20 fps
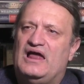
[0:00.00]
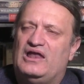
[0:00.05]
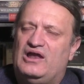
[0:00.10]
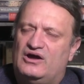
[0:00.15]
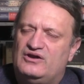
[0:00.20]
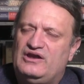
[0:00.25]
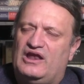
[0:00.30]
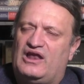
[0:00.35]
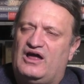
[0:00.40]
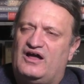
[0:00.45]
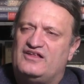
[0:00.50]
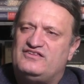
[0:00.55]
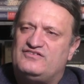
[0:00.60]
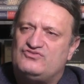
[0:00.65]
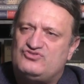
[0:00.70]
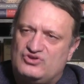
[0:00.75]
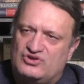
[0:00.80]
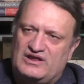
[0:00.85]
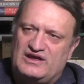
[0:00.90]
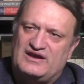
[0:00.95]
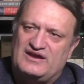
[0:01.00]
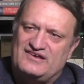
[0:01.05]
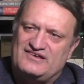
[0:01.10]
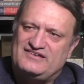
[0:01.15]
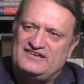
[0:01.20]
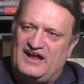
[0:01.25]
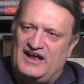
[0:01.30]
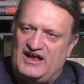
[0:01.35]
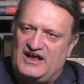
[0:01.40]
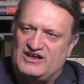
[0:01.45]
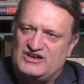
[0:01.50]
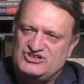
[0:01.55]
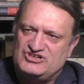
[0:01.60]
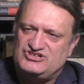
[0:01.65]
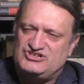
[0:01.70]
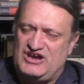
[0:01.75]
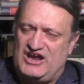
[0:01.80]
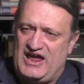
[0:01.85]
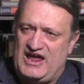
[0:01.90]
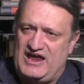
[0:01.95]
along the lines of Julian
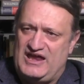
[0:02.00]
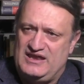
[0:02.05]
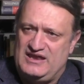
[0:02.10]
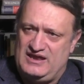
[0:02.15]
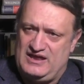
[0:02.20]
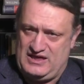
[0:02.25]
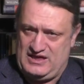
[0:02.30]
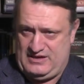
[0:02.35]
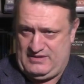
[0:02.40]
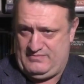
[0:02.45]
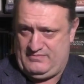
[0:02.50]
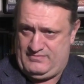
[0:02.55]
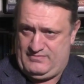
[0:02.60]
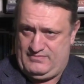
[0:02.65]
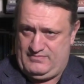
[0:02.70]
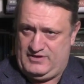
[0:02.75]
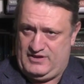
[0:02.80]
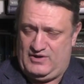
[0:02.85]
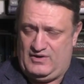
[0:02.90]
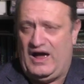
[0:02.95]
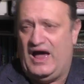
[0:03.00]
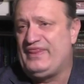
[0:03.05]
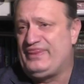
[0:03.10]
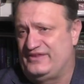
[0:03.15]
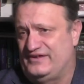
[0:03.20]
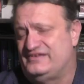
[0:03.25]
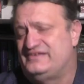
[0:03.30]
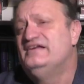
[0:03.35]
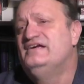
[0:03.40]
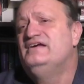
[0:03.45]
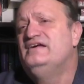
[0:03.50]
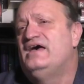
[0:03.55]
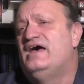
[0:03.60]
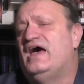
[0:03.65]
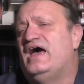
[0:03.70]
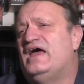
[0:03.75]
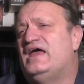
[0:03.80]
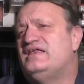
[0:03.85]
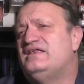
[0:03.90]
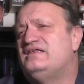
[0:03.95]
Assange and um, you know others,
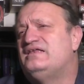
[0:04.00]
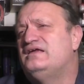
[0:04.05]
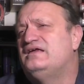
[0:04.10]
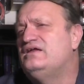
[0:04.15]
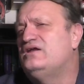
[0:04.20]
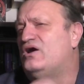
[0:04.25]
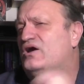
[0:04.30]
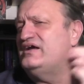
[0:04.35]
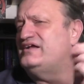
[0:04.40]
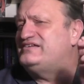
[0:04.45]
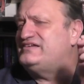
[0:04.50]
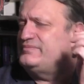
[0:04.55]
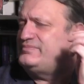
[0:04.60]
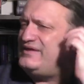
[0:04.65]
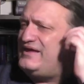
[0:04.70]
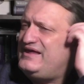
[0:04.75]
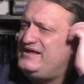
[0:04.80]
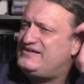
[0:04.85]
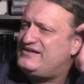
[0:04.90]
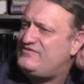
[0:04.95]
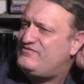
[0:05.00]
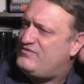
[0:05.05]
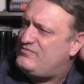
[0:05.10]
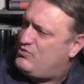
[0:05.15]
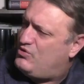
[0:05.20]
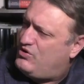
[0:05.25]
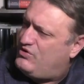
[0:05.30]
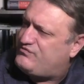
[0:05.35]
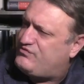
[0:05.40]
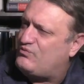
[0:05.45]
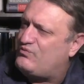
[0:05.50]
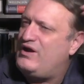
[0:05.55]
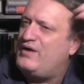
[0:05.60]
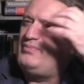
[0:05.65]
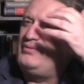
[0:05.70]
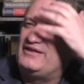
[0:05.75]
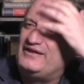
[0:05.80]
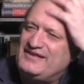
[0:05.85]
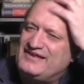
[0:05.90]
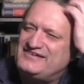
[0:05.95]
and you know except he's even more of a
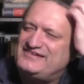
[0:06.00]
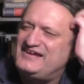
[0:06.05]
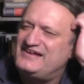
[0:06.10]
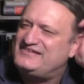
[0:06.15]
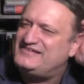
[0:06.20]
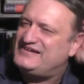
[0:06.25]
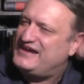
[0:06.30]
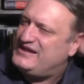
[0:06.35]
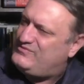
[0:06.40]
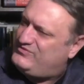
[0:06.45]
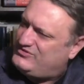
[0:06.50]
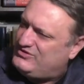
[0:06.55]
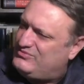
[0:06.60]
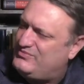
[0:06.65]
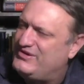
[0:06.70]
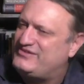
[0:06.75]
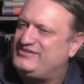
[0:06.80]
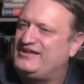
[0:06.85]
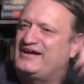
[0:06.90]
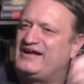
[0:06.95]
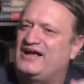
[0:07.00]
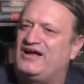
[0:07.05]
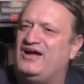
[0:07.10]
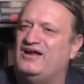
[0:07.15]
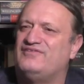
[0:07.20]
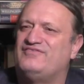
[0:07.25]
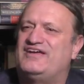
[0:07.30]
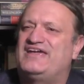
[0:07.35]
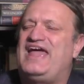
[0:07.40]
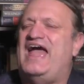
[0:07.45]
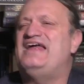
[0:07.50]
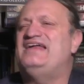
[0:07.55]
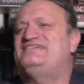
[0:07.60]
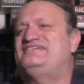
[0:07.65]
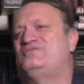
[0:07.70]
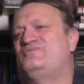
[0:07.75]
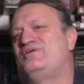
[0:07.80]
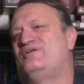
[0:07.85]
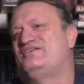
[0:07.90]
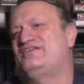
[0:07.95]
rebel in the sense that he was almost like a kind of a
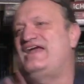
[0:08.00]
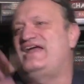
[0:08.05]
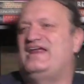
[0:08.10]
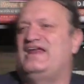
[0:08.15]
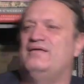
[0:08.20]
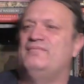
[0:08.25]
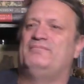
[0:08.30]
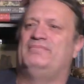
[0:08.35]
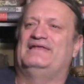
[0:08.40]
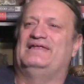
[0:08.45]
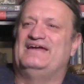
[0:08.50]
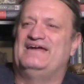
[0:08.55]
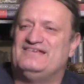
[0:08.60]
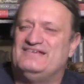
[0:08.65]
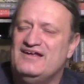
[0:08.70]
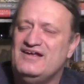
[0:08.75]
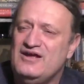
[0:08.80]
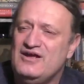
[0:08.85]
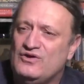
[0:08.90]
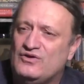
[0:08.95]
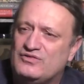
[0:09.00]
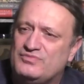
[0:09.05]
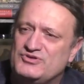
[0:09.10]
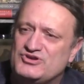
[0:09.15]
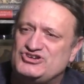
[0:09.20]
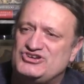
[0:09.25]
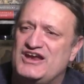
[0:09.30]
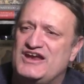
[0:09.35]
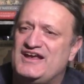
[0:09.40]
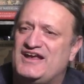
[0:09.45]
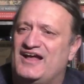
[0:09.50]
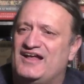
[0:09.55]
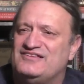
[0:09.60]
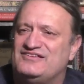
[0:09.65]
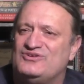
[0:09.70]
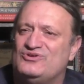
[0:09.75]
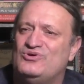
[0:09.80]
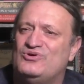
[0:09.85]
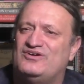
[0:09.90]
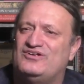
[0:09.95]
gangster when he was hanging out in Belize with machine
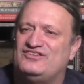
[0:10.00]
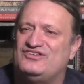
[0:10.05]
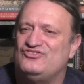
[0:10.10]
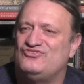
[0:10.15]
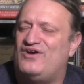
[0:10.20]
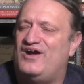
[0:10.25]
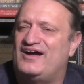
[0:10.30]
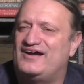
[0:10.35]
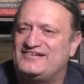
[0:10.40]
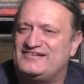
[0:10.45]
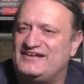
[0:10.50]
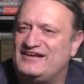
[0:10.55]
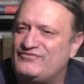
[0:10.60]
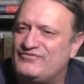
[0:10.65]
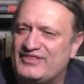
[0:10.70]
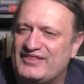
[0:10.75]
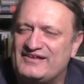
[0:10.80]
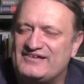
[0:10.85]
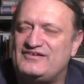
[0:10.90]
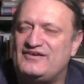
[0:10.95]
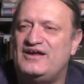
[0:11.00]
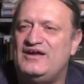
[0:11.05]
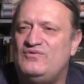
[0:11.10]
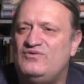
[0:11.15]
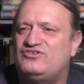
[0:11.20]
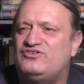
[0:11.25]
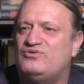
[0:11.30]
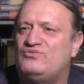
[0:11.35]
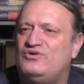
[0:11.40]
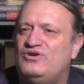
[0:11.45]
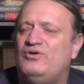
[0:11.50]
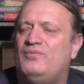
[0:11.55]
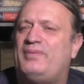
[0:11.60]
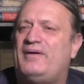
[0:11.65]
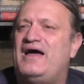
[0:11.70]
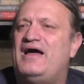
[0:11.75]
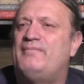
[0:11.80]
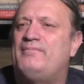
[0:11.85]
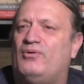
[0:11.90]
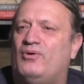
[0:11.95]
guns and hookers and drugs and everything. So he was a real
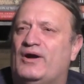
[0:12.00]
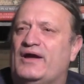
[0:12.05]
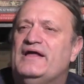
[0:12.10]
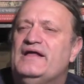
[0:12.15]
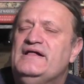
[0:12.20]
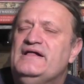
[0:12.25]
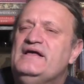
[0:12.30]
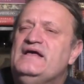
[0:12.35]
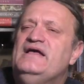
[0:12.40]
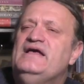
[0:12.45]
bad boy.